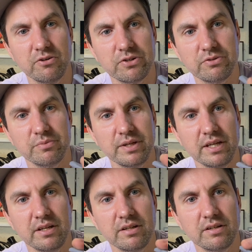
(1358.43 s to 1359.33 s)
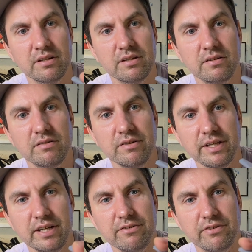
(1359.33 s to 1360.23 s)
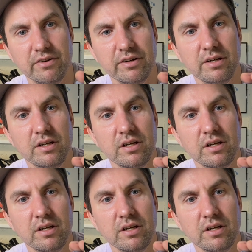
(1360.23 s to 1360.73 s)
which will be really nice for